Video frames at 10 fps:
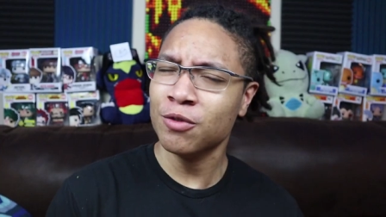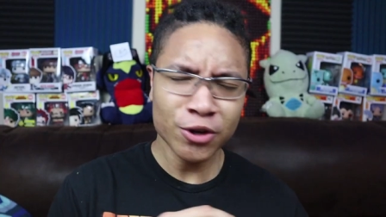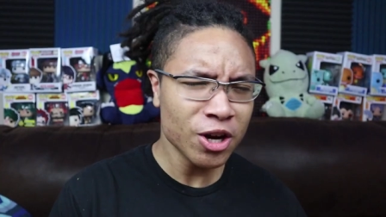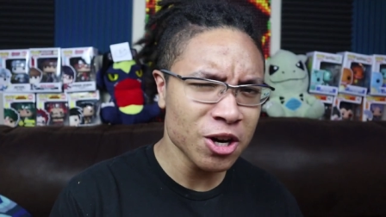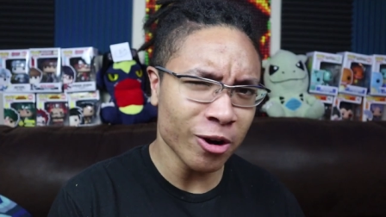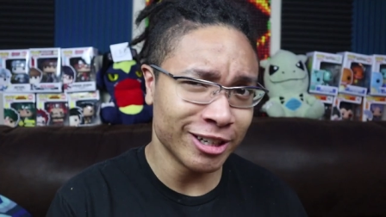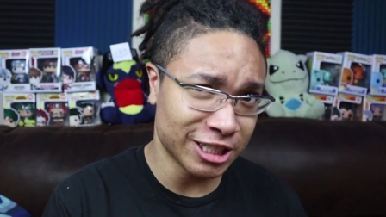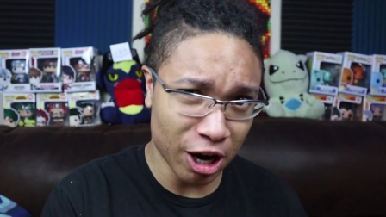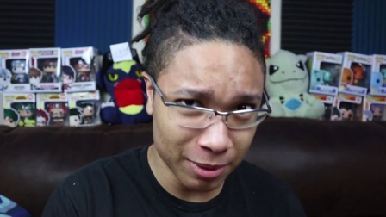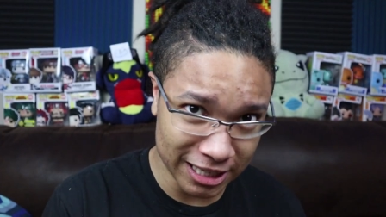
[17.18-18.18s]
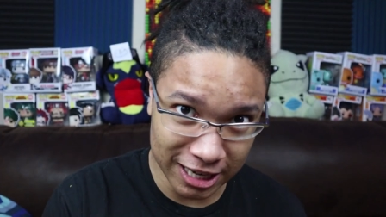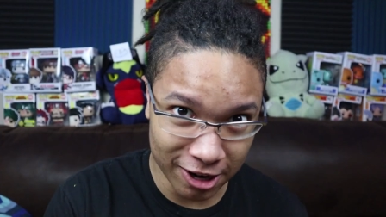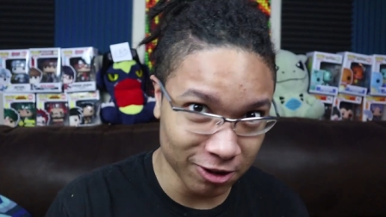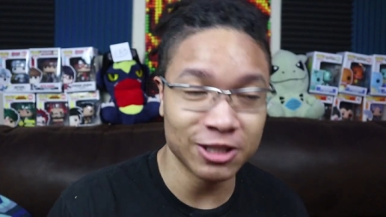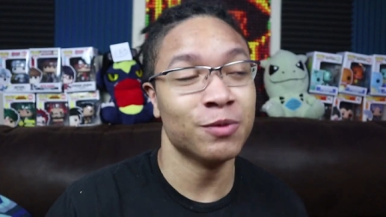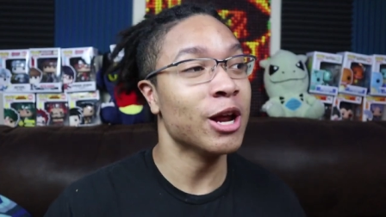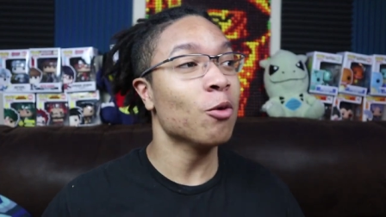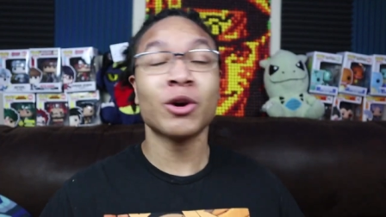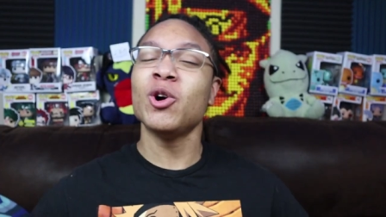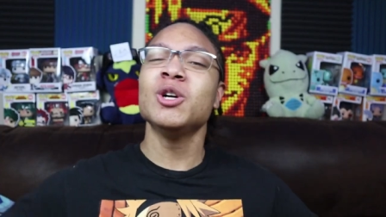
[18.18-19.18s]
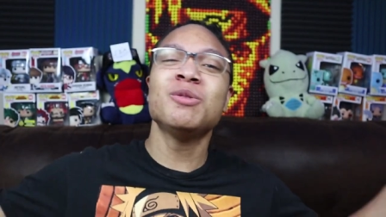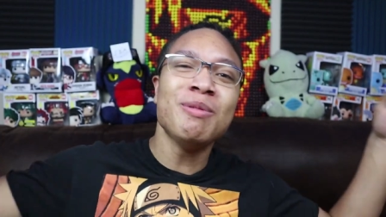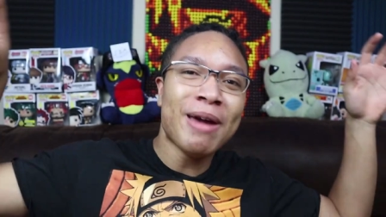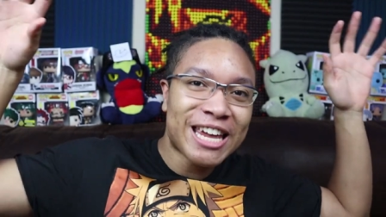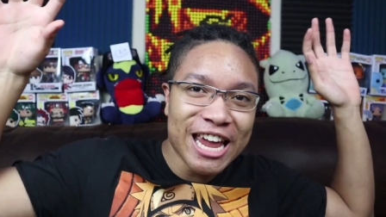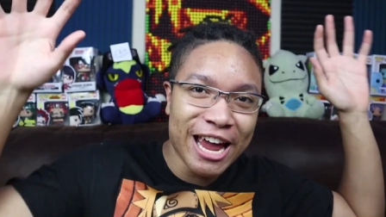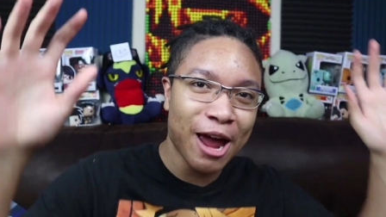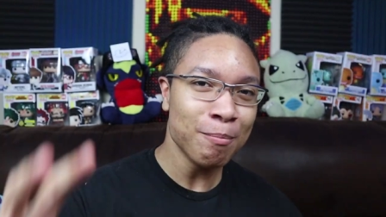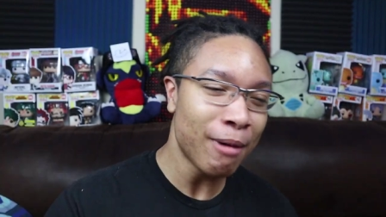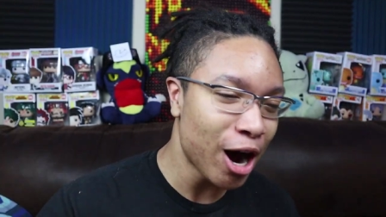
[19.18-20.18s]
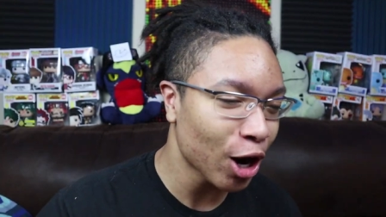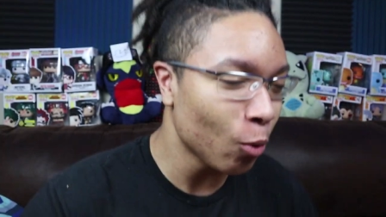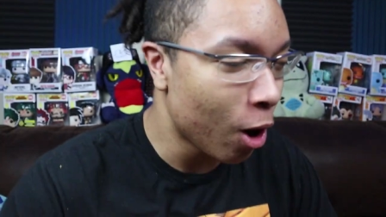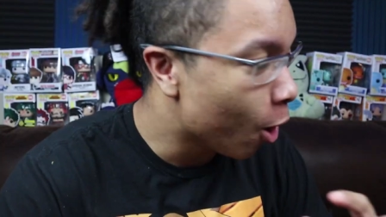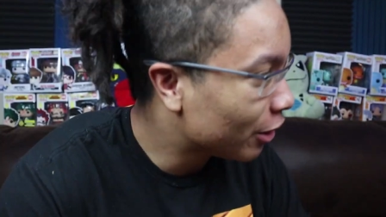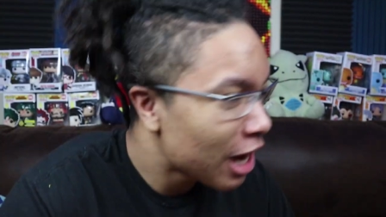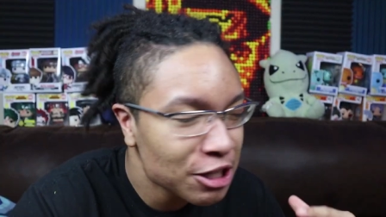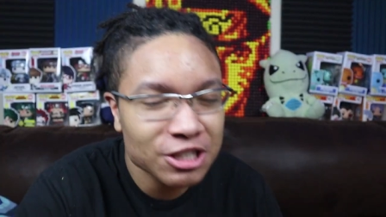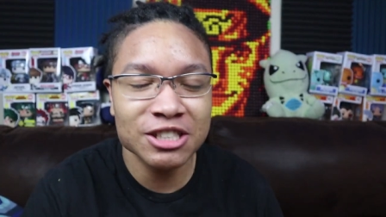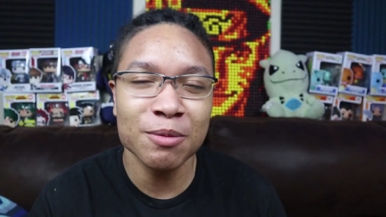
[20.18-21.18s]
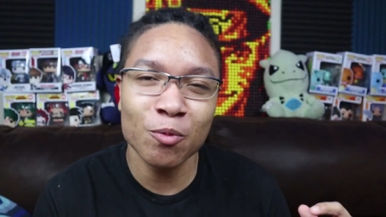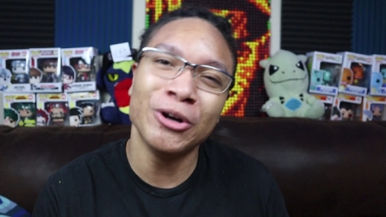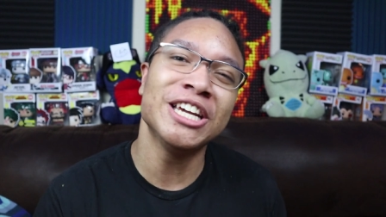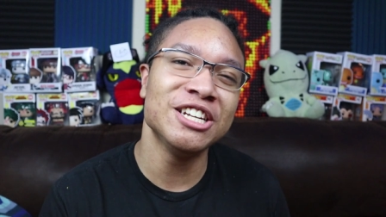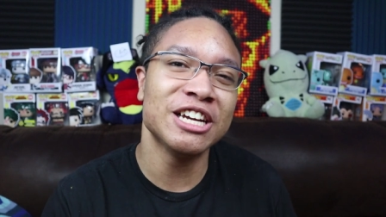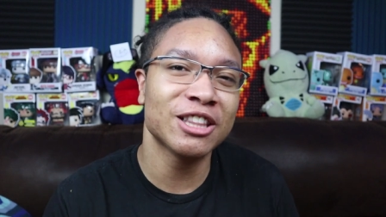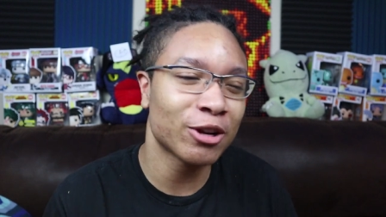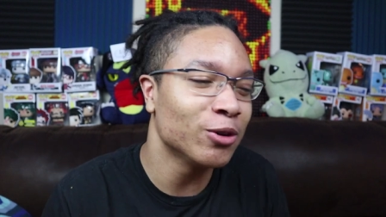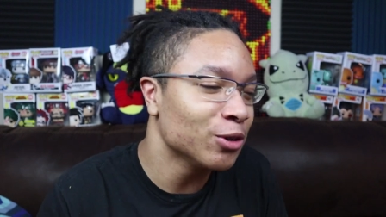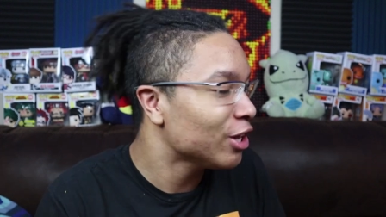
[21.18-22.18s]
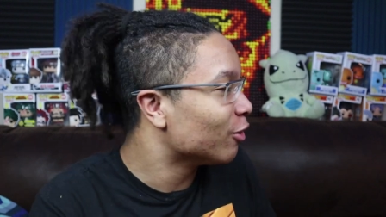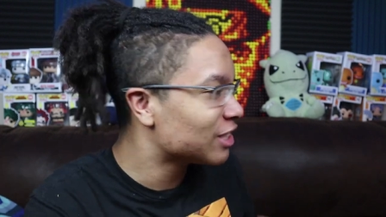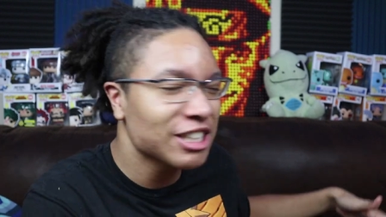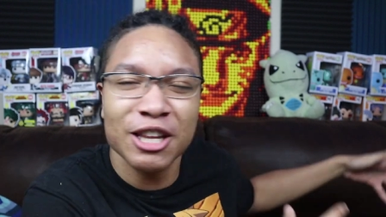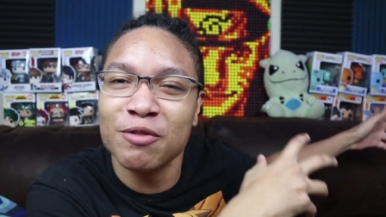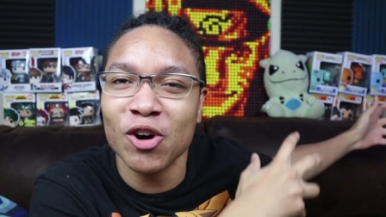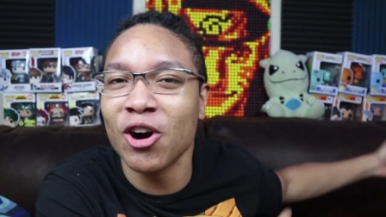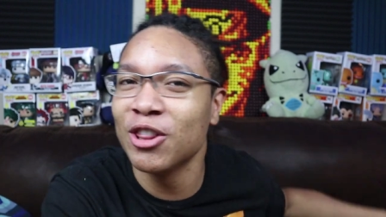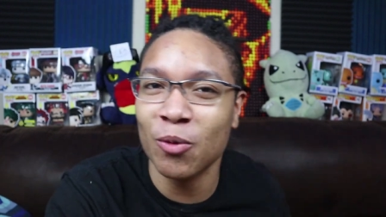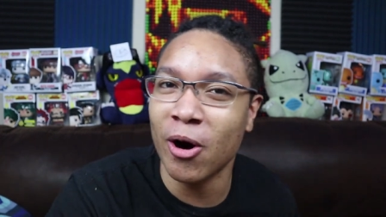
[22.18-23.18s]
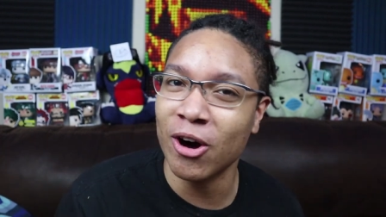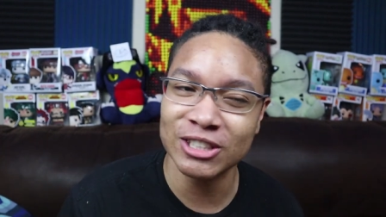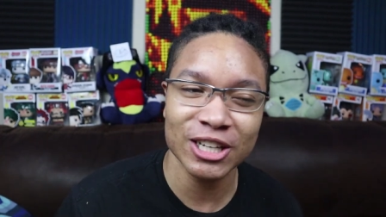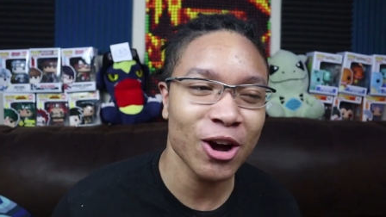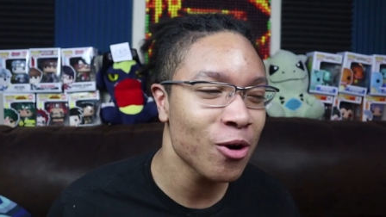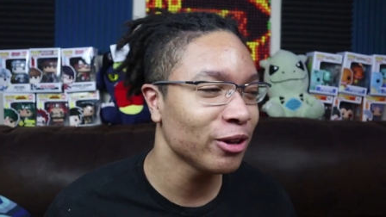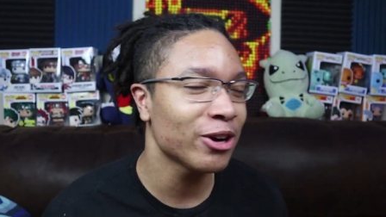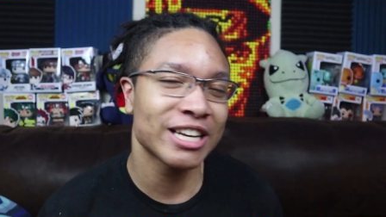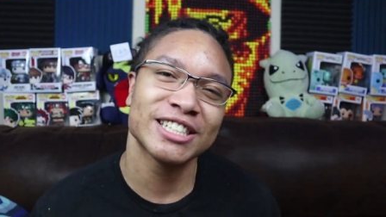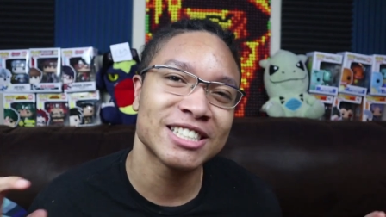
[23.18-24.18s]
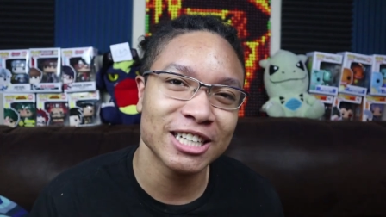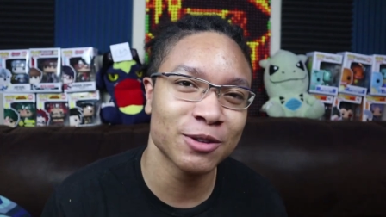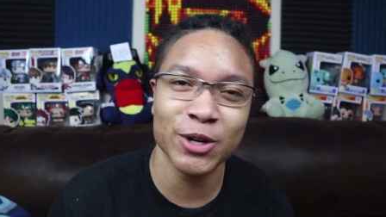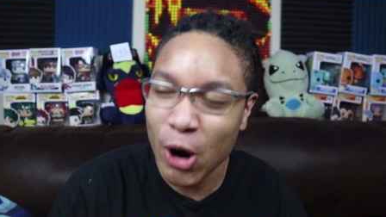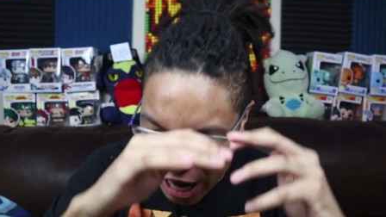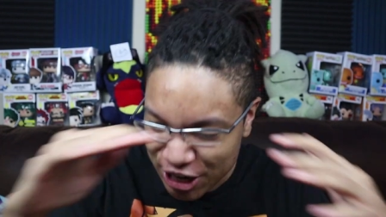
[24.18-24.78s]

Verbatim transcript: So if you couldn't already tell by the title of this video, we're going to be making a manga wall, not just some rinky-dink little, you know, sliver on the wall. It's like, oh, look, it's the size of a door.